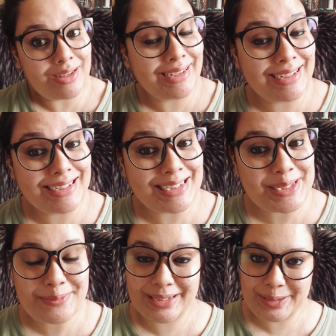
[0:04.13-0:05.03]
guys,
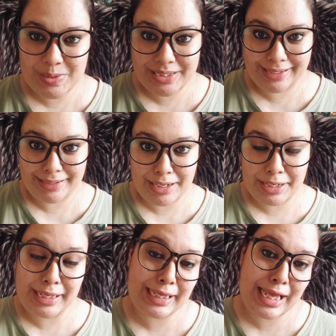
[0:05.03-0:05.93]
my name is Hina
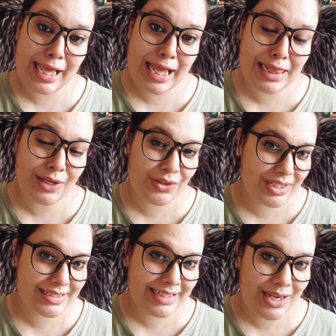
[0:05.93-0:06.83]
aka the
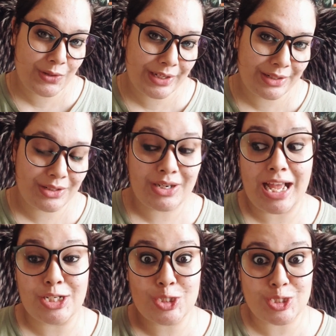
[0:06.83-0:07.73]
Crazy Cat Writer,
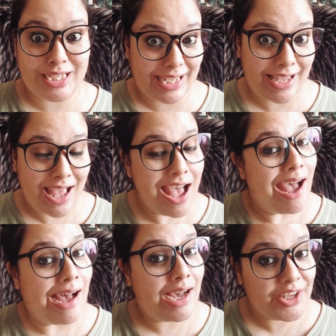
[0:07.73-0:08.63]
and today
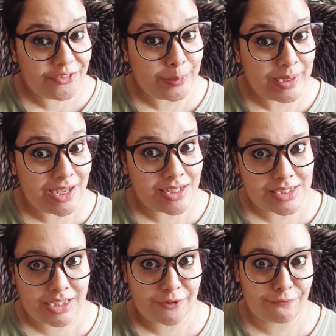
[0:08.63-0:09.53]
I will be
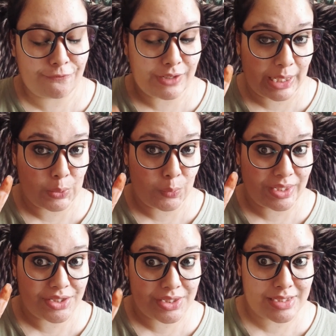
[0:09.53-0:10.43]
answering 5
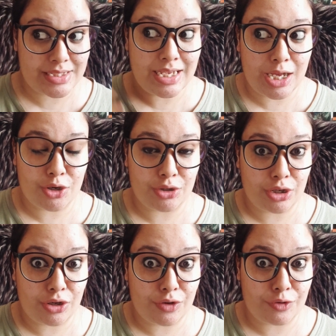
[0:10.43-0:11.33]
questions out
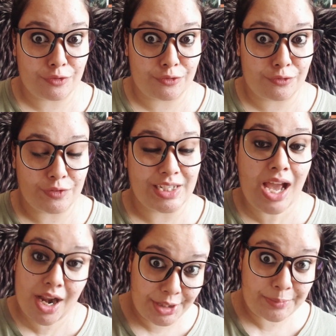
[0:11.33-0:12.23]
of the
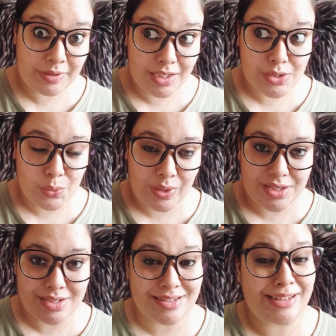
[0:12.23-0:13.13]
100+
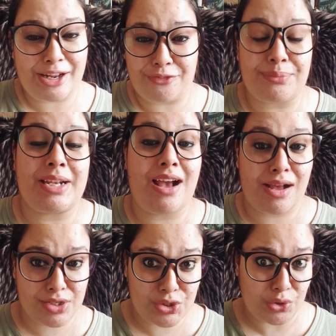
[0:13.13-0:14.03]
questions that I've been
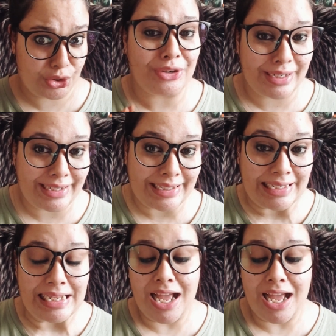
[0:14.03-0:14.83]
asked on writing.